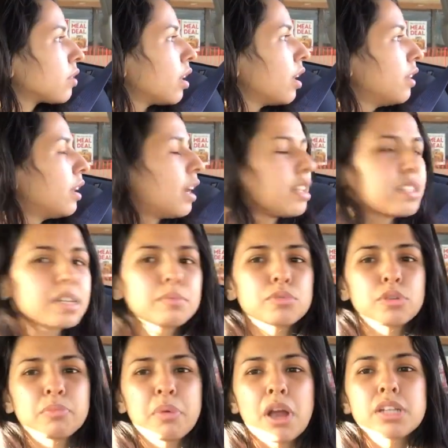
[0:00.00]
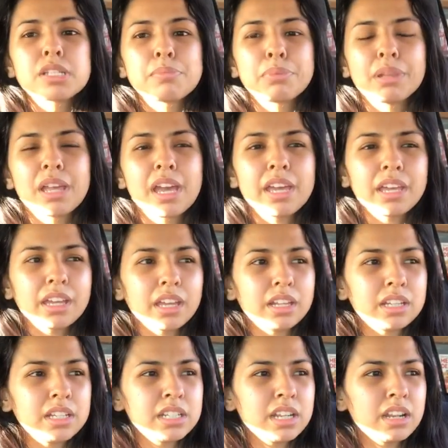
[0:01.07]
And then I took him to the park to play, and
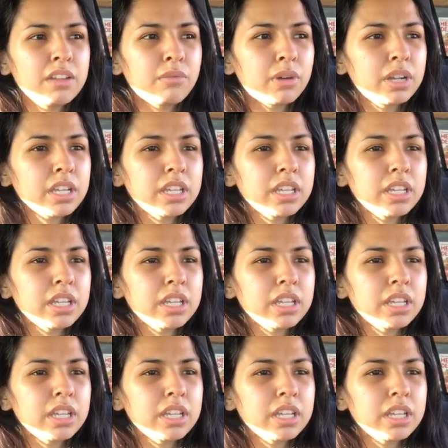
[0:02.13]
he didn't want to